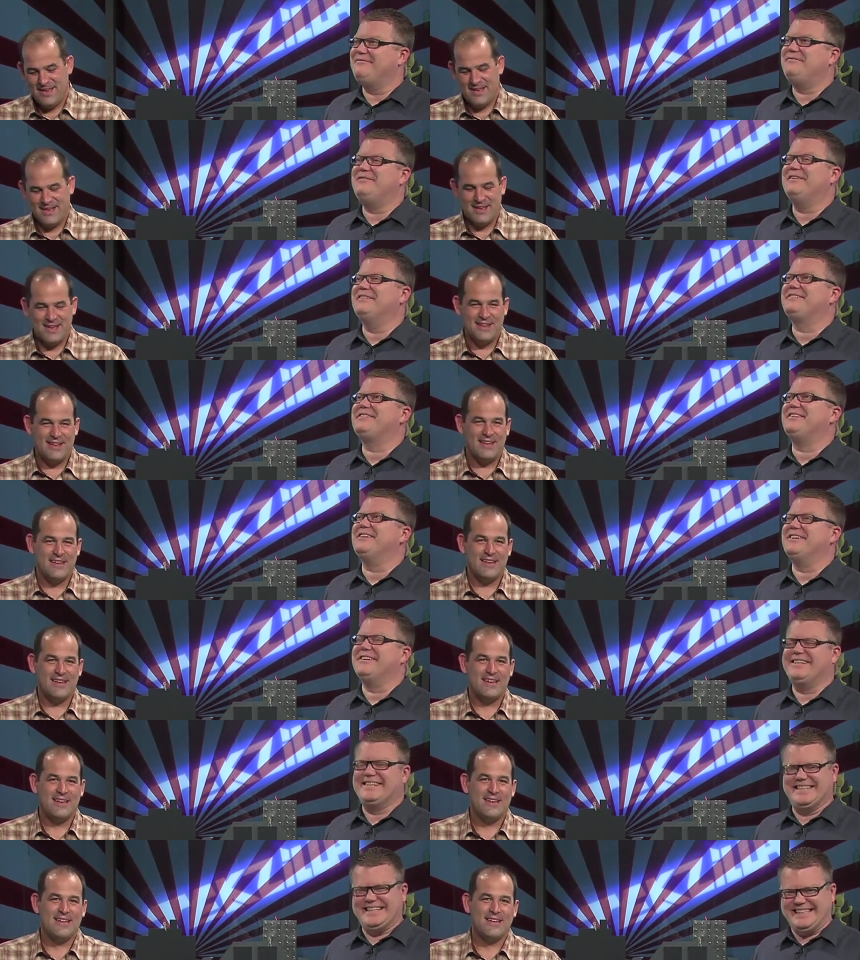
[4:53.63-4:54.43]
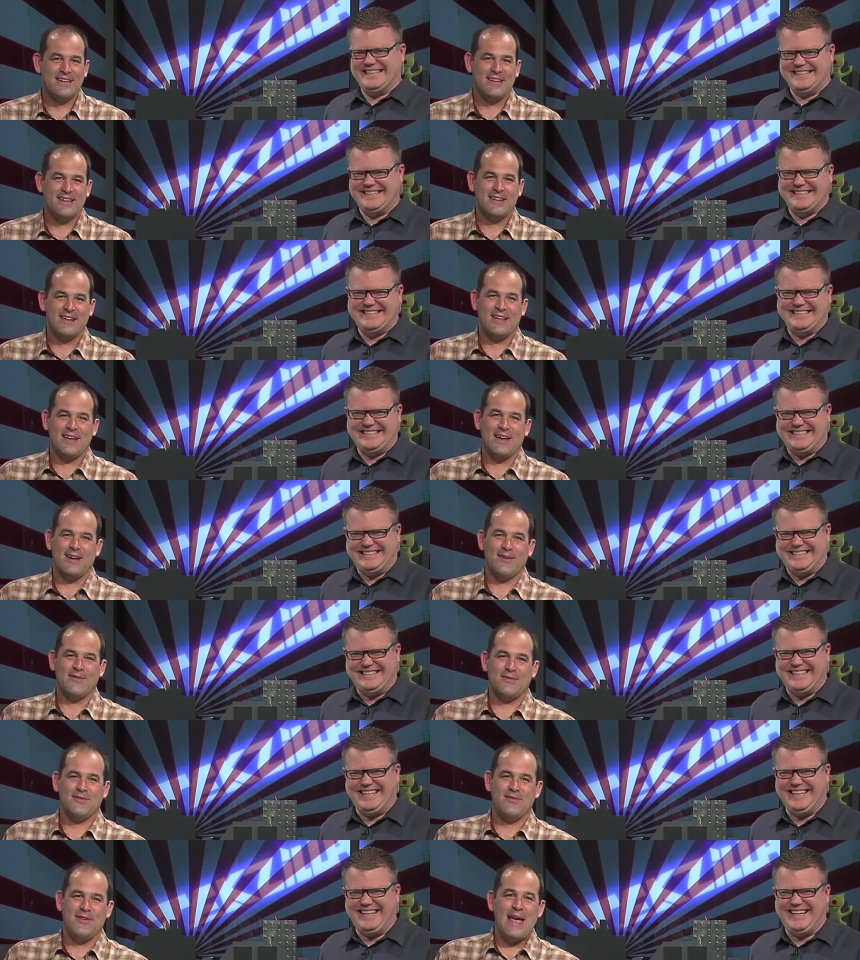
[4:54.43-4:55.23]
Speaker 1: it feels good.
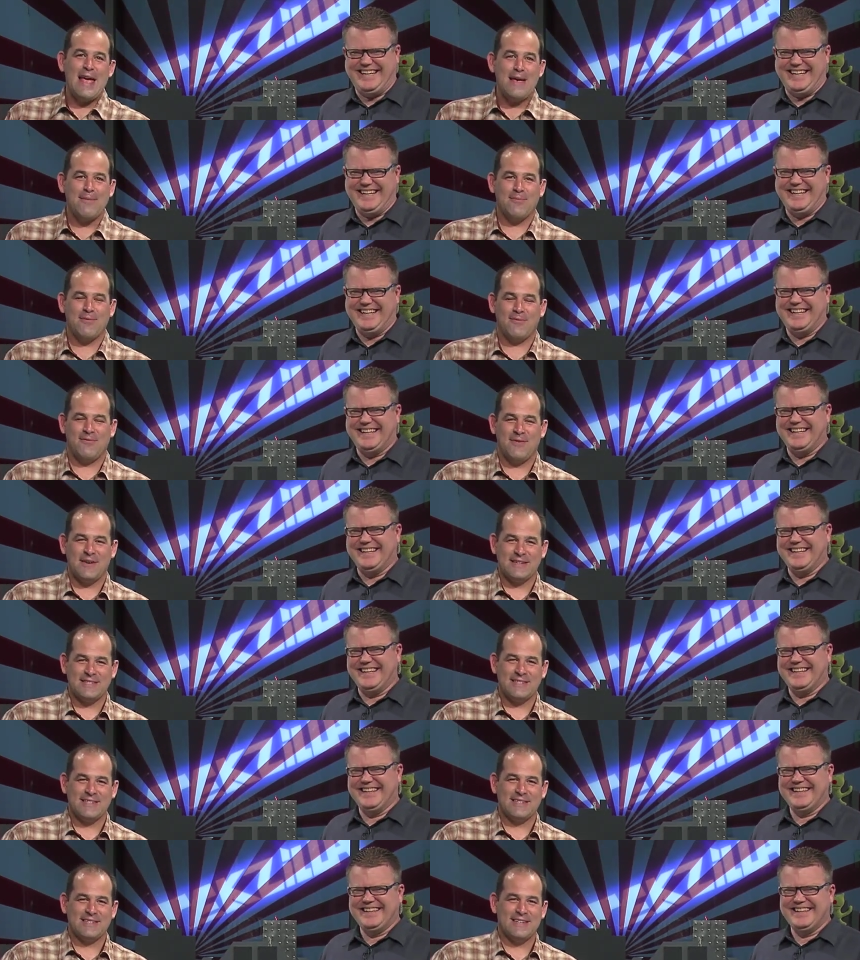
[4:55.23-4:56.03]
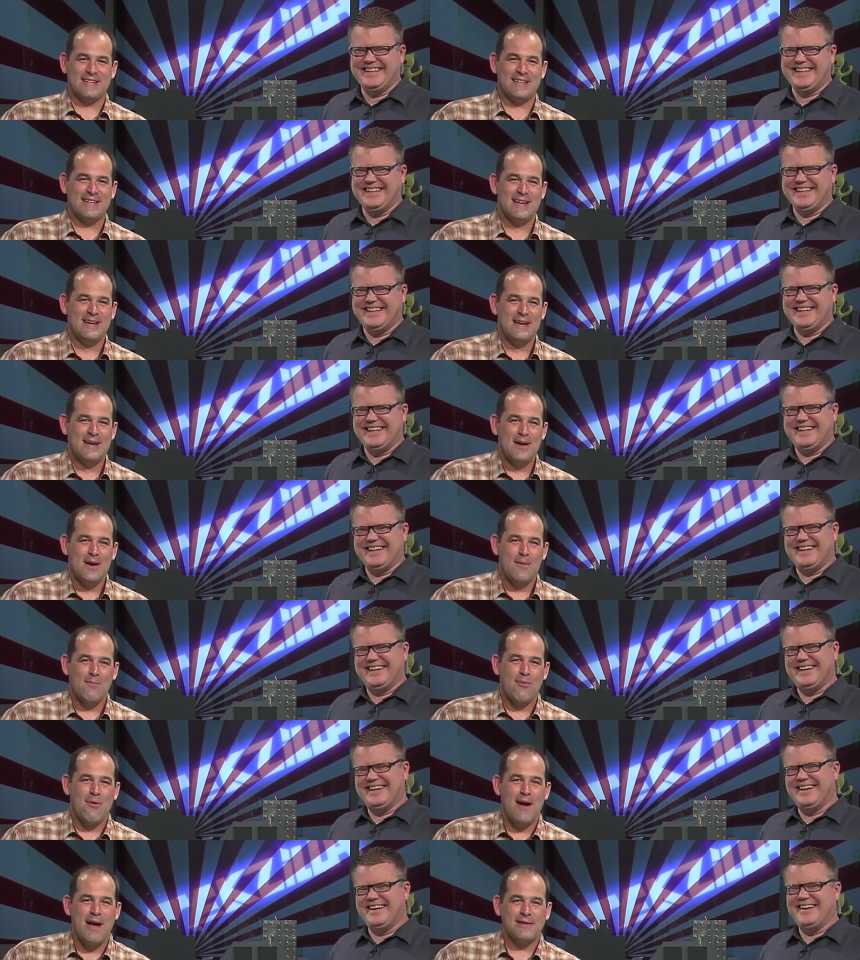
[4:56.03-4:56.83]
Anyhow, tape fixes it.
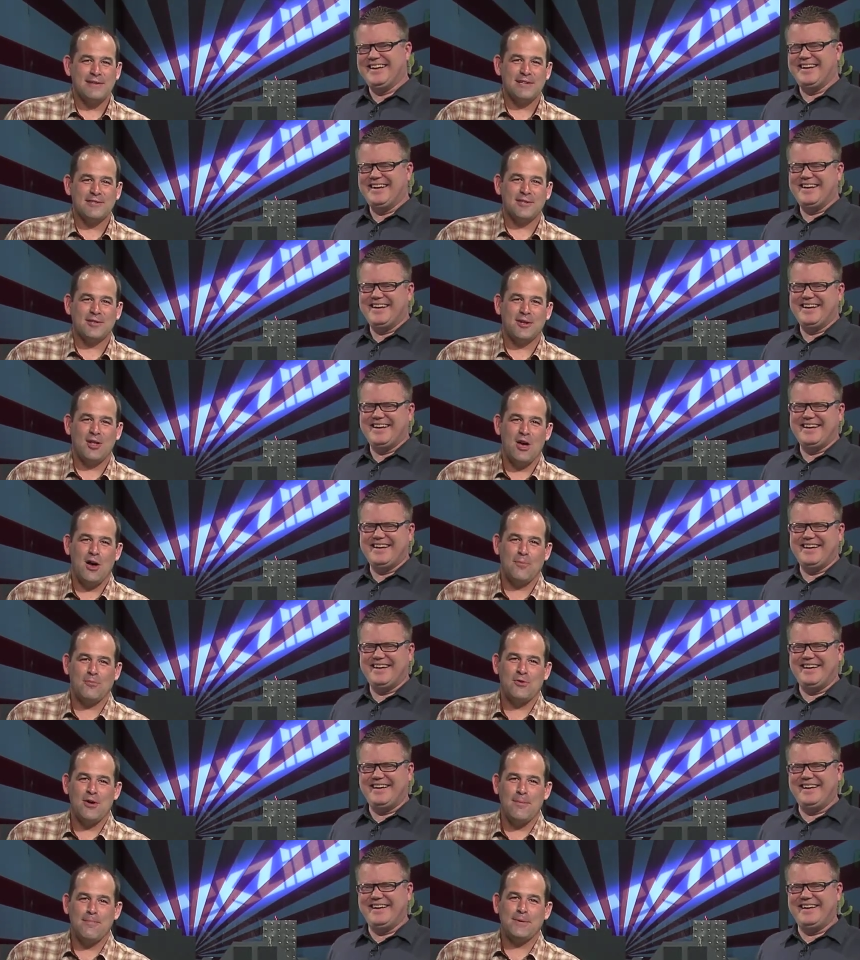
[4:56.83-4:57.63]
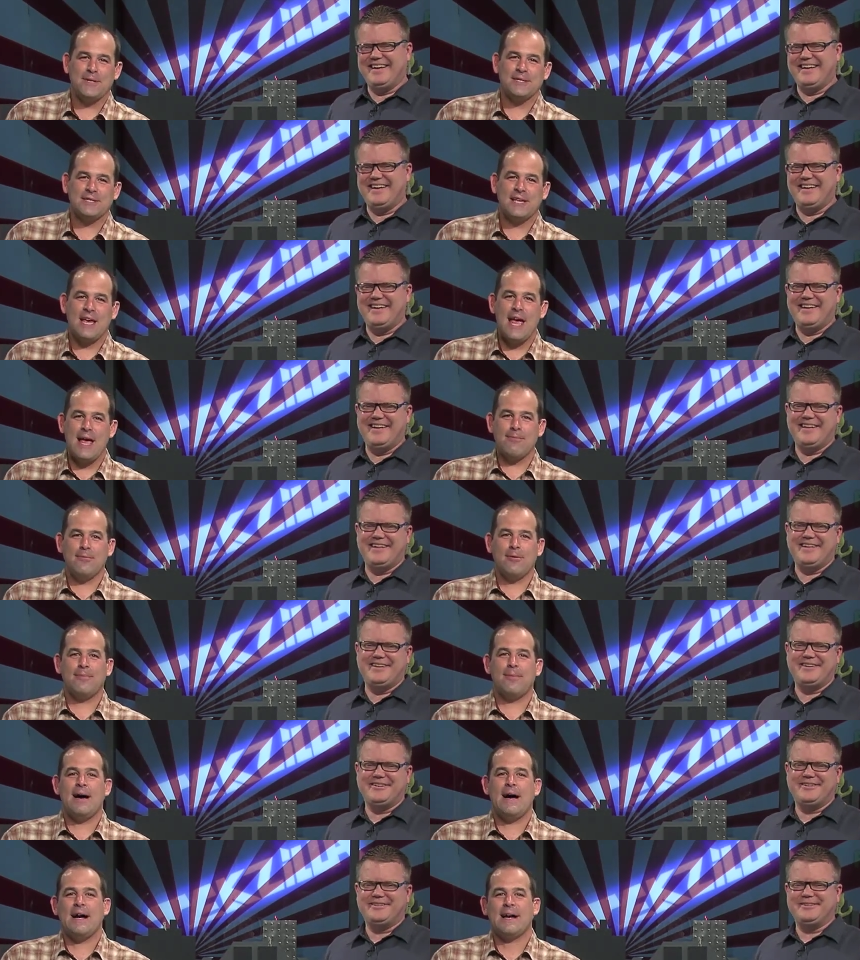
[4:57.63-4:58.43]
Brian needs a little help dumping his cable
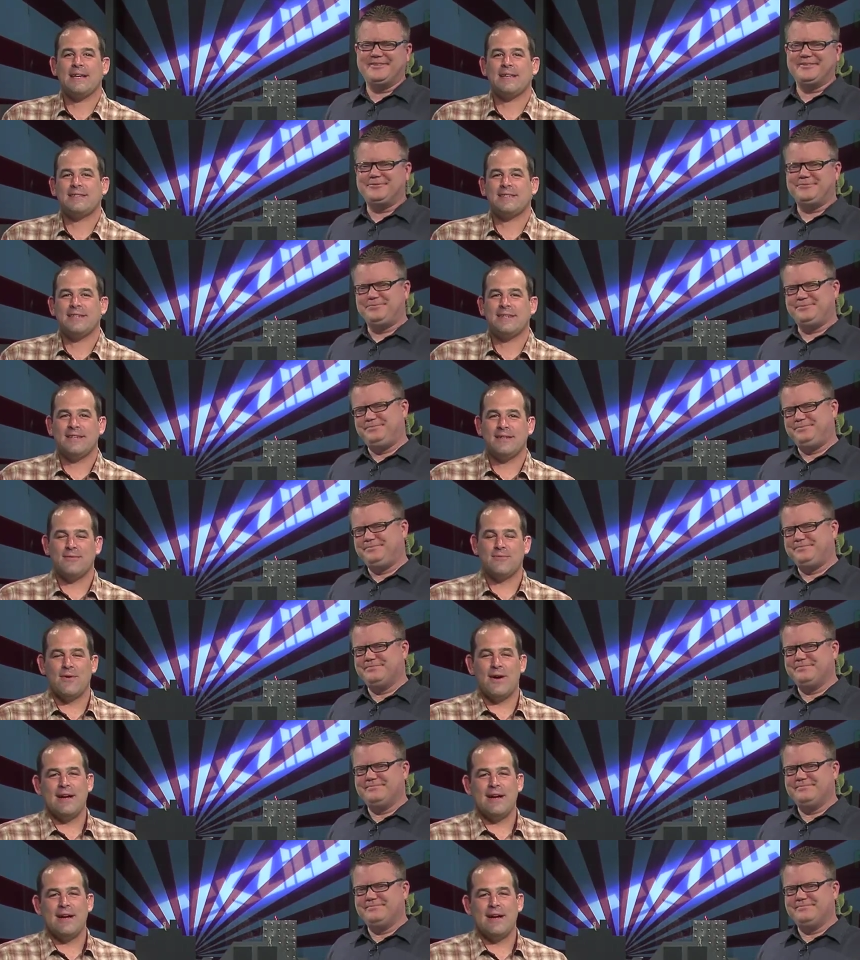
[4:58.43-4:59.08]
box. He